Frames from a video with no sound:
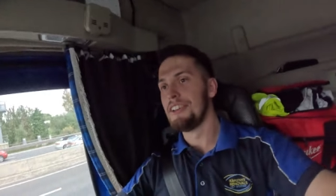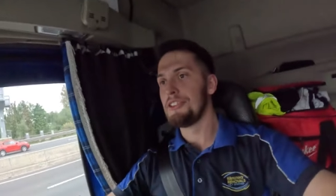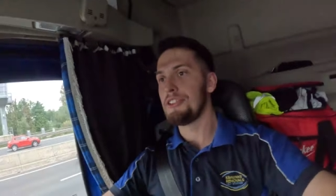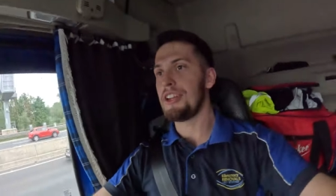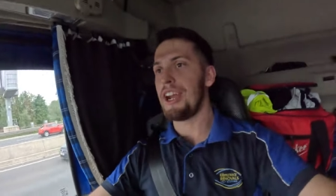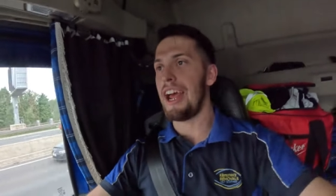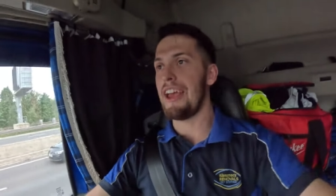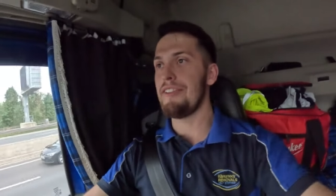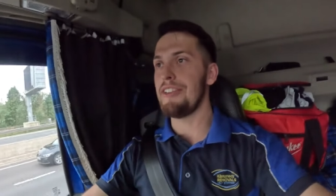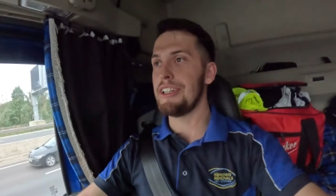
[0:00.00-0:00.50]

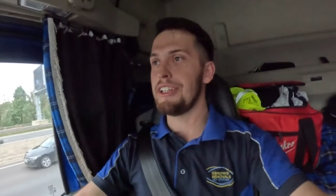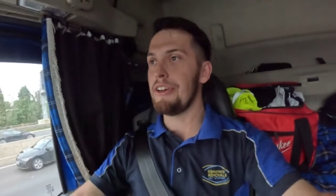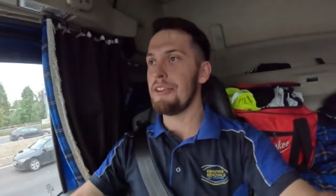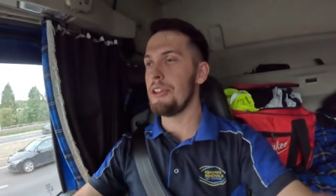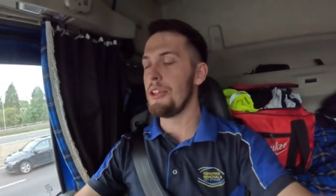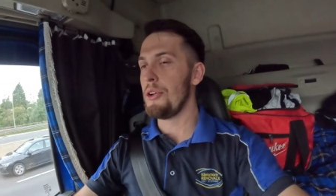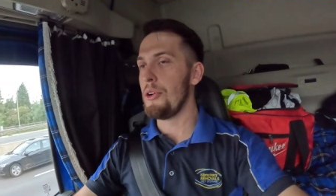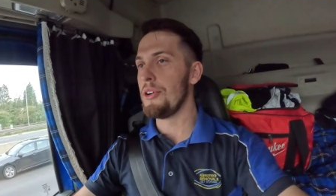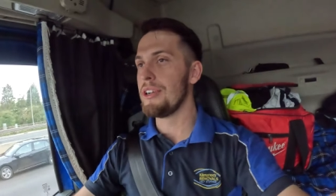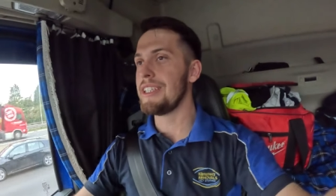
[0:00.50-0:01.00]
Driving down
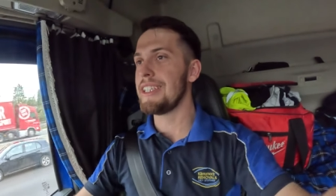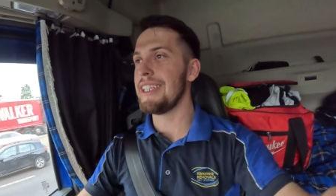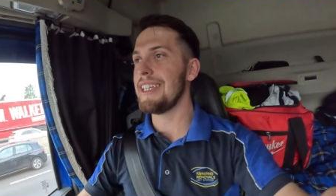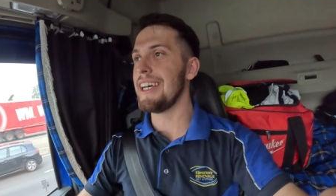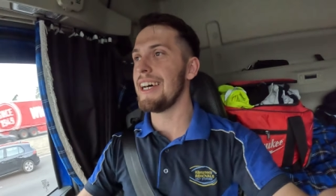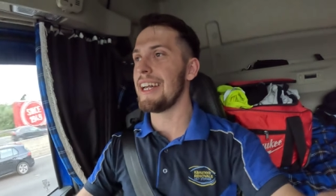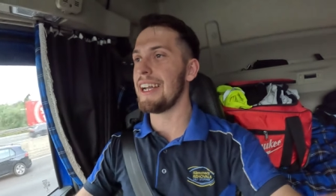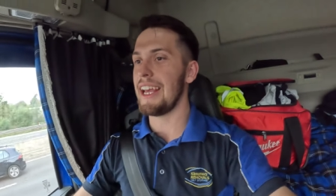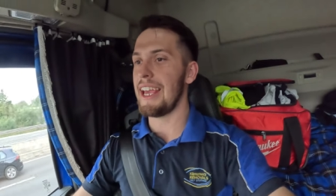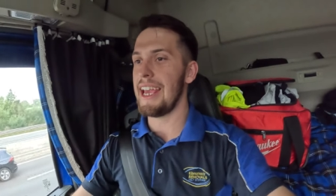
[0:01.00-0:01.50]
the road
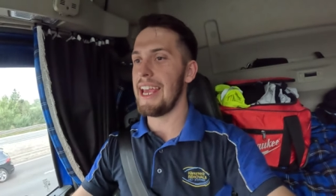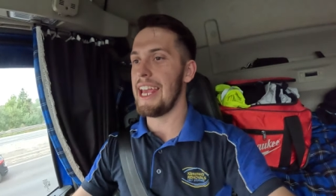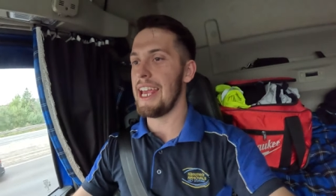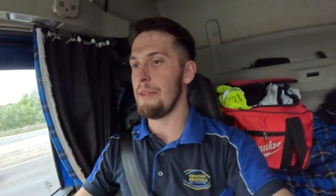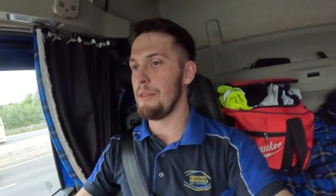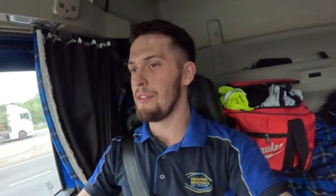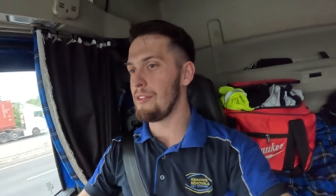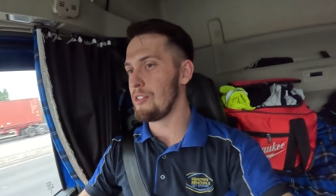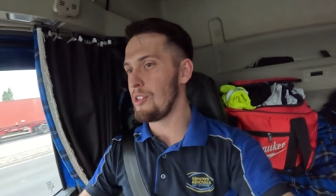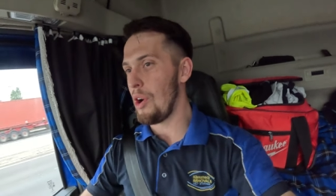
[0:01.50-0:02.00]
here,
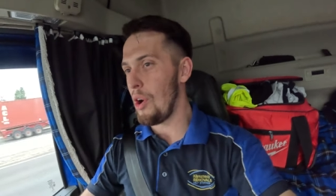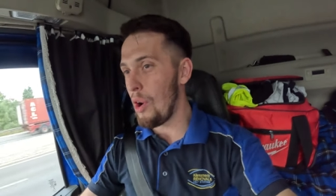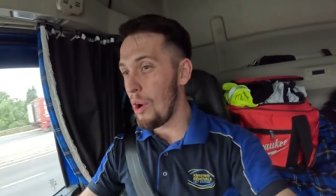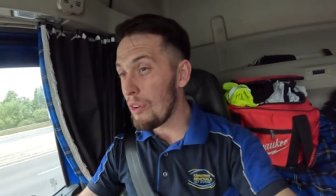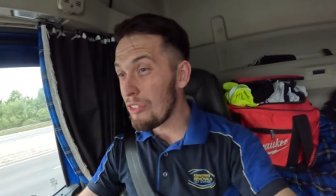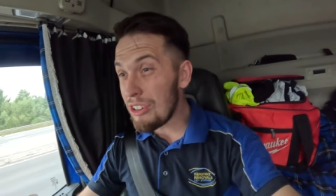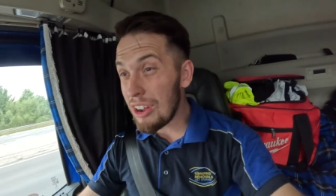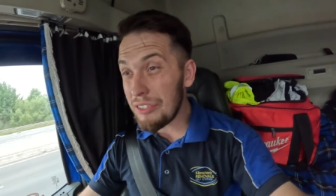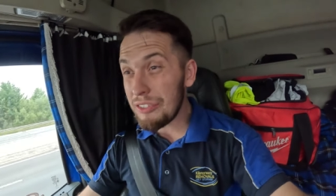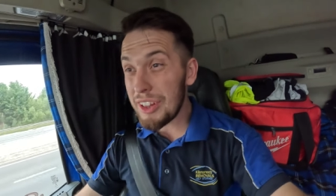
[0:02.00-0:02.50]
we've
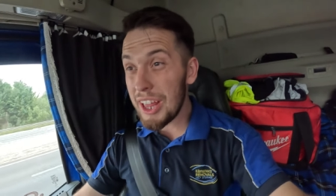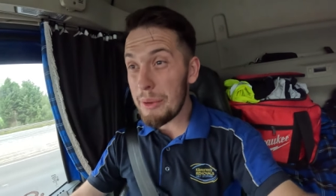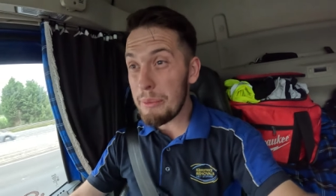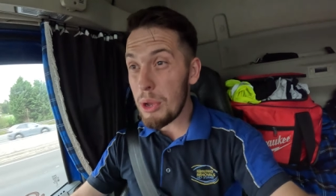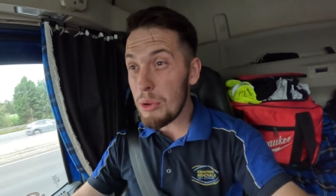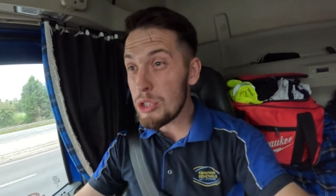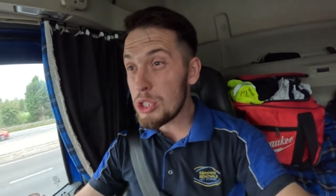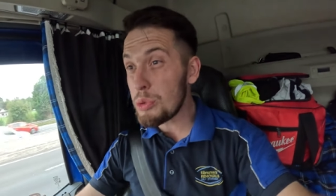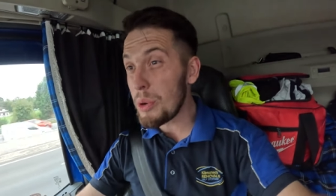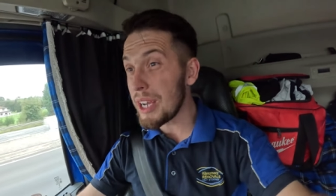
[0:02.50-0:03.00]
got roughly
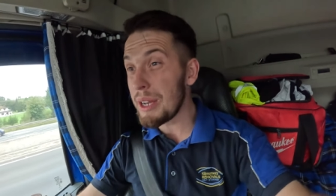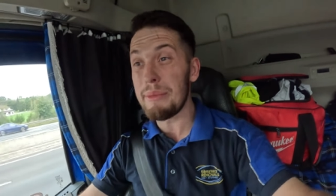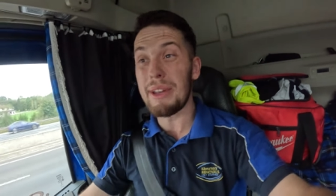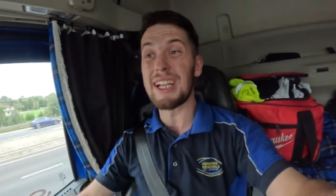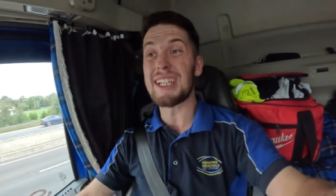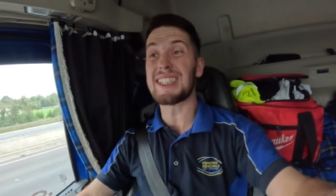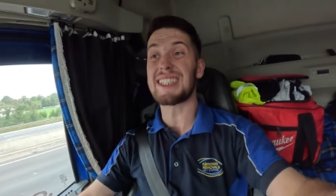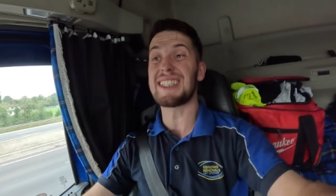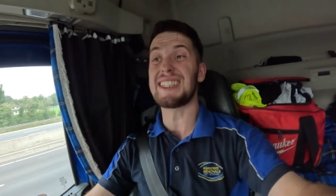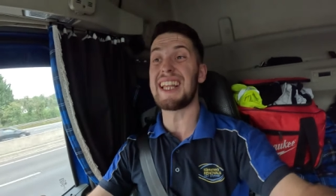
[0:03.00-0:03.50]
about 20
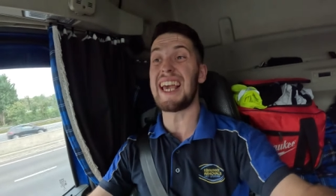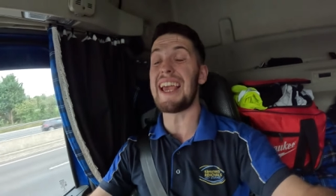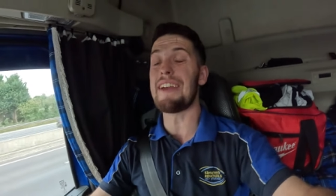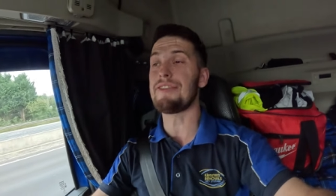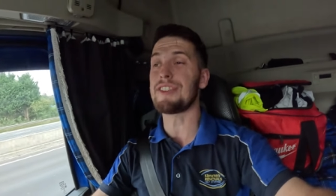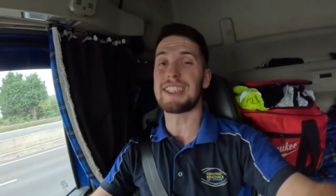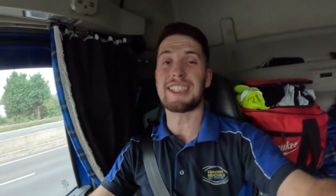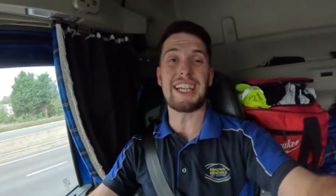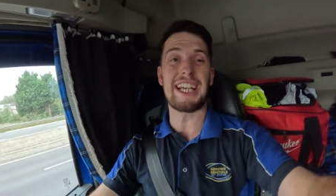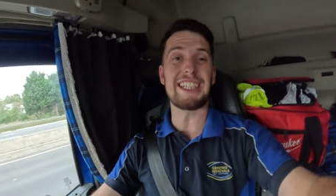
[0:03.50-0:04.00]
minutes
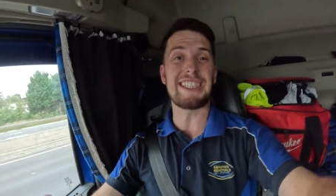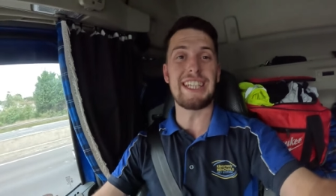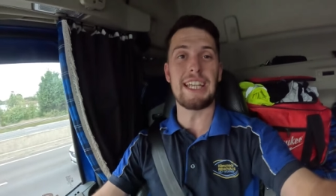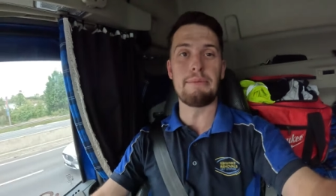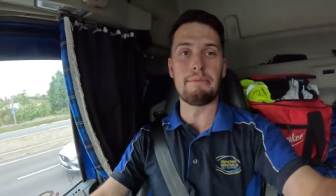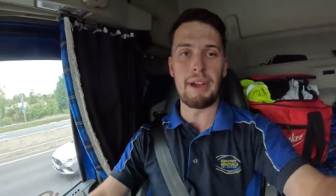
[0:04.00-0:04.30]
left, 16